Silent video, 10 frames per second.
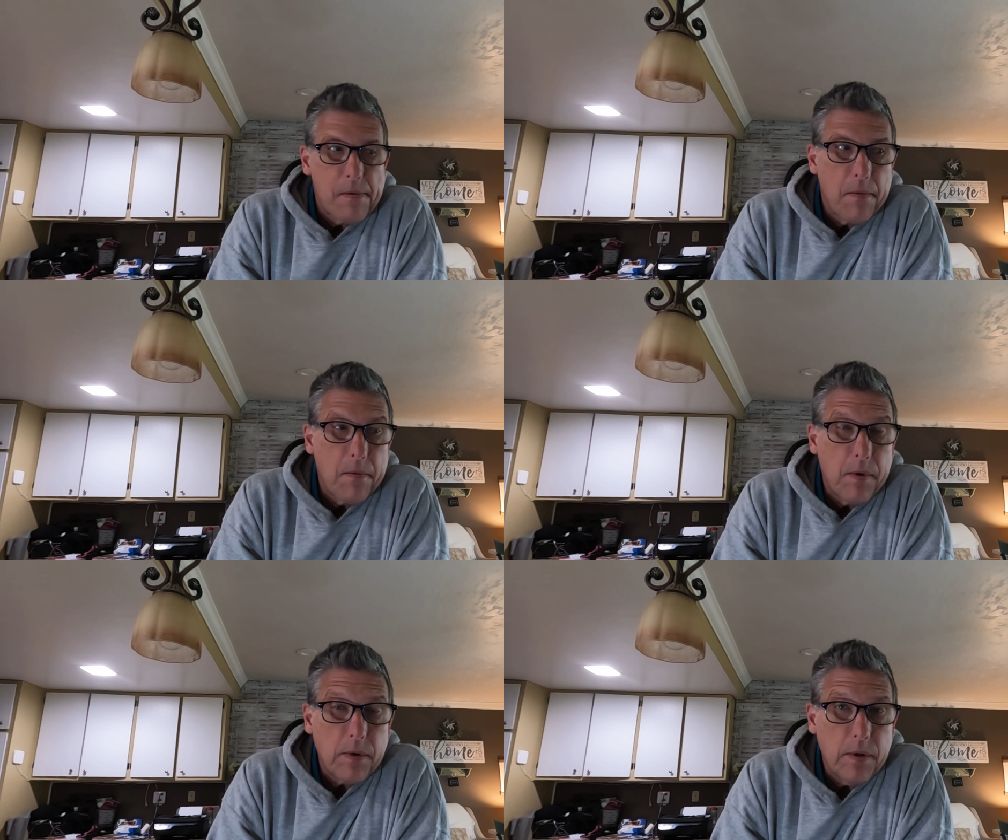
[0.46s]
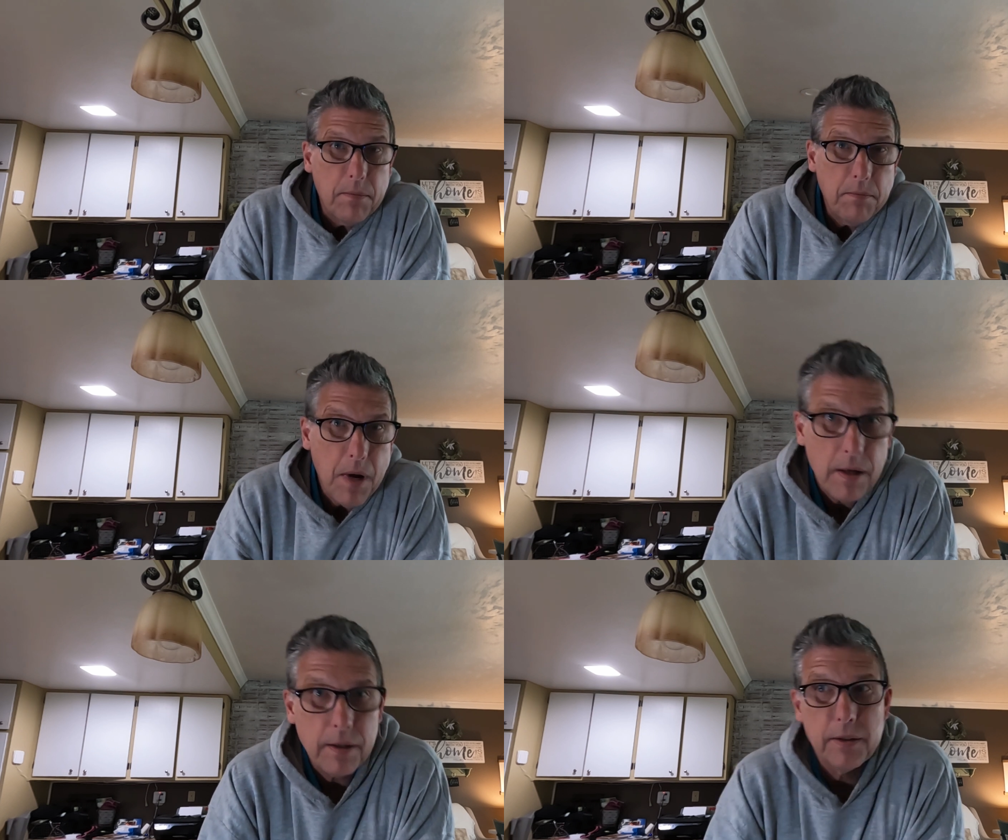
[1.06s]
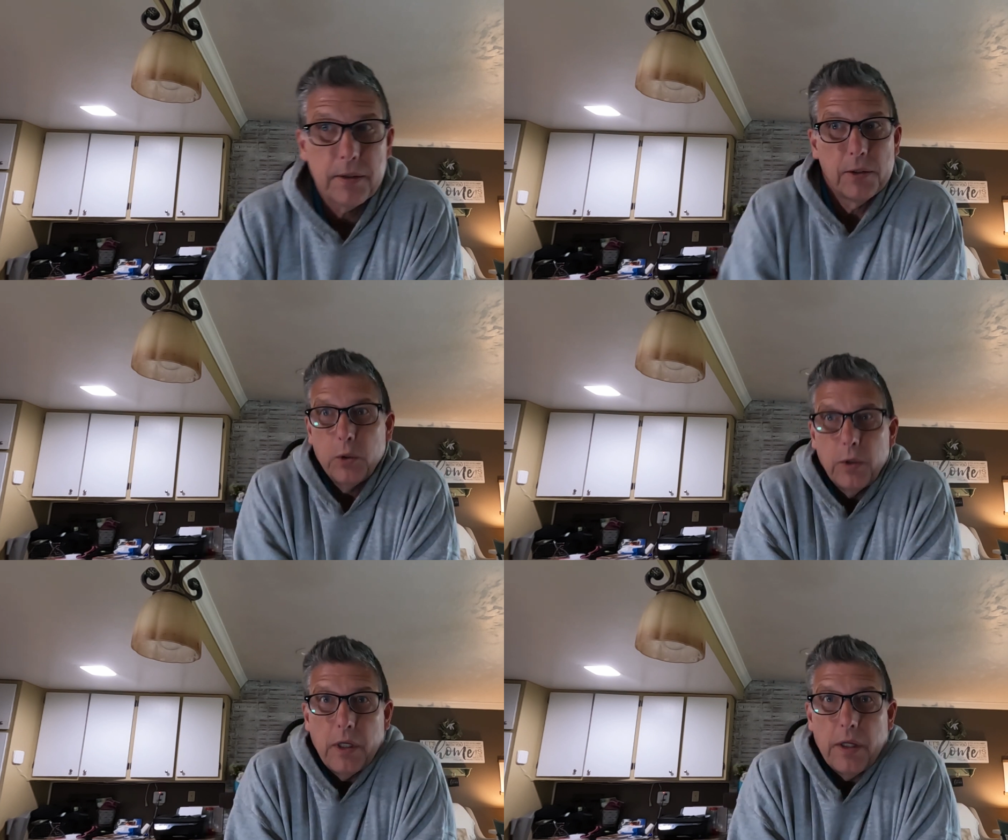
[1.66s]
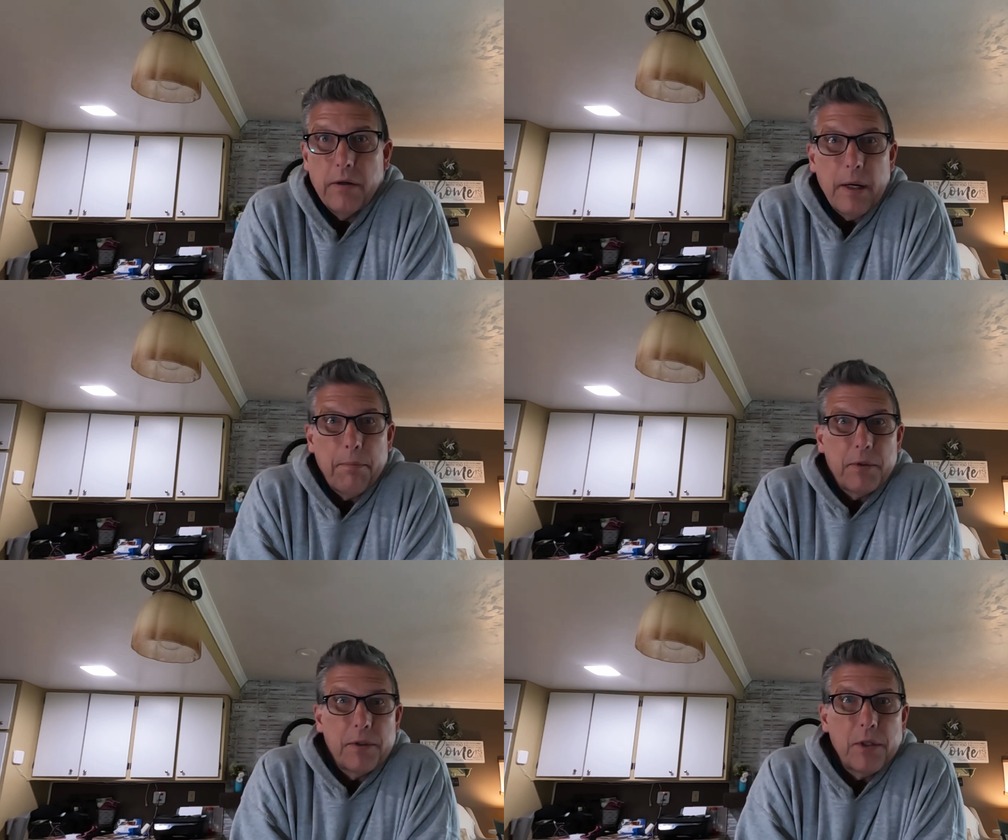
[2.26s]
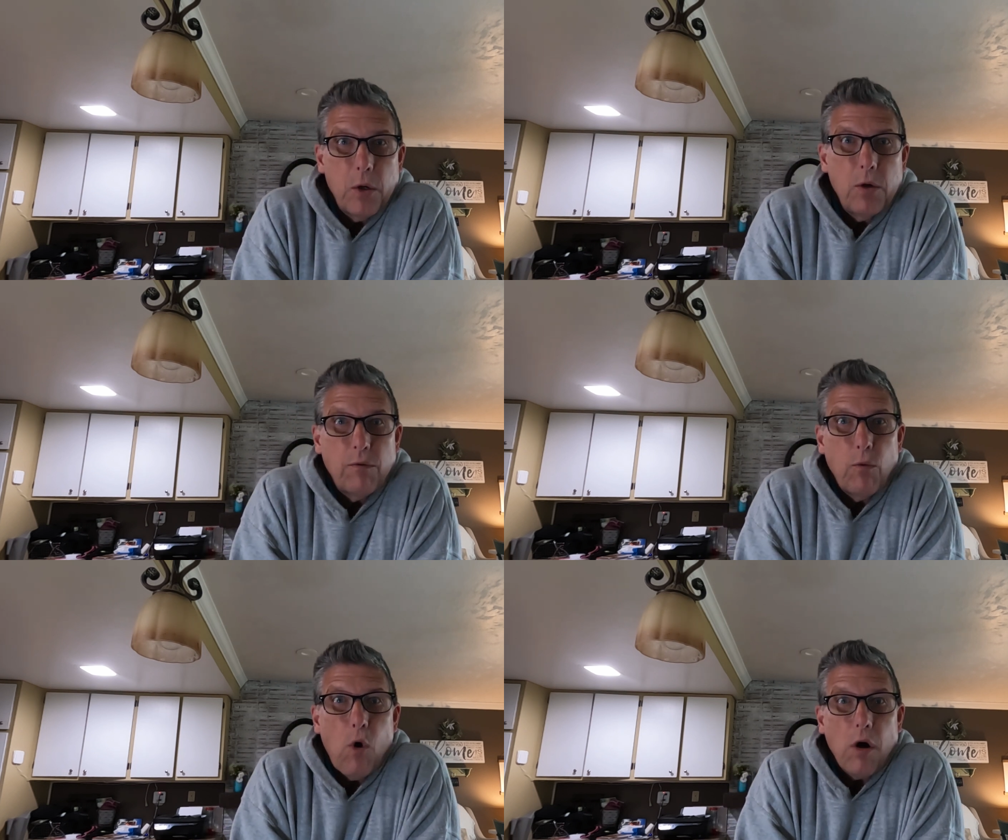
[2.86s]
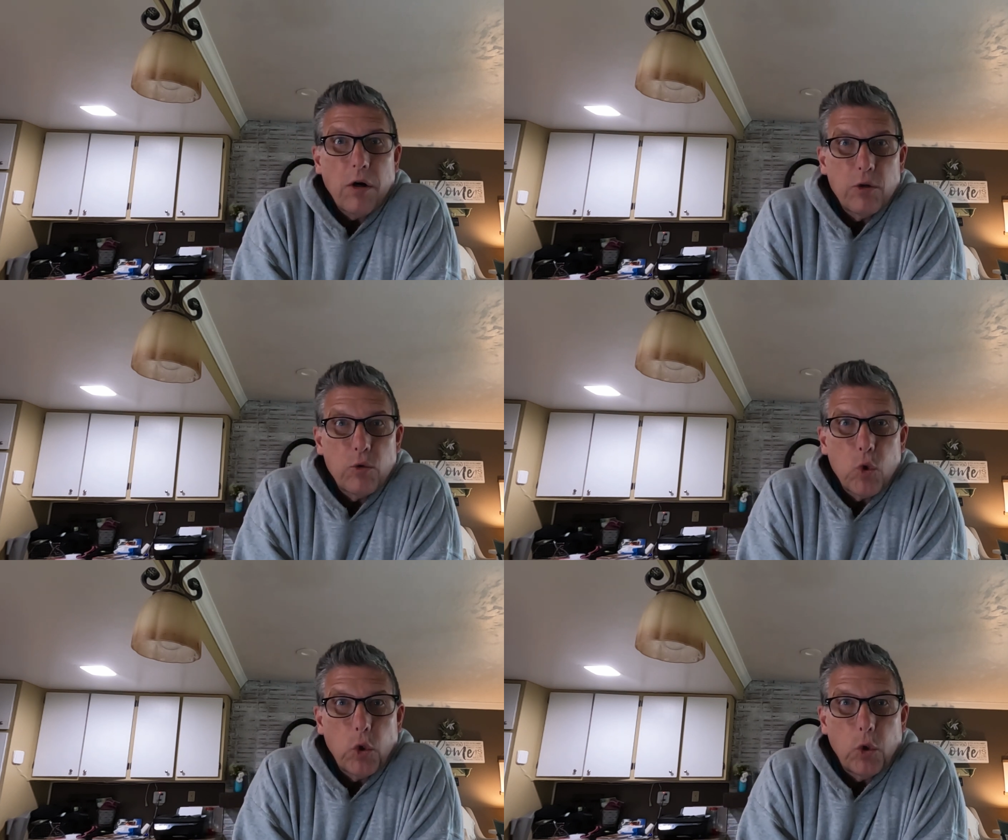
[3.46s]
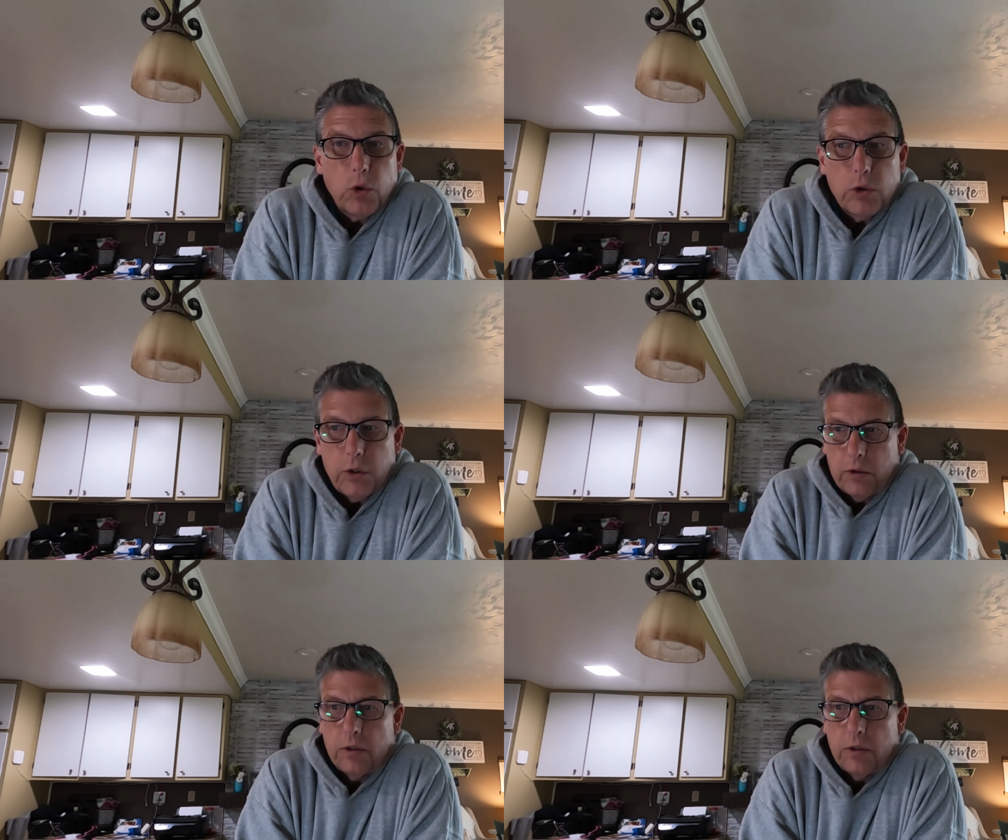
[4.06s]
Welcome to another episode of Wogger's World.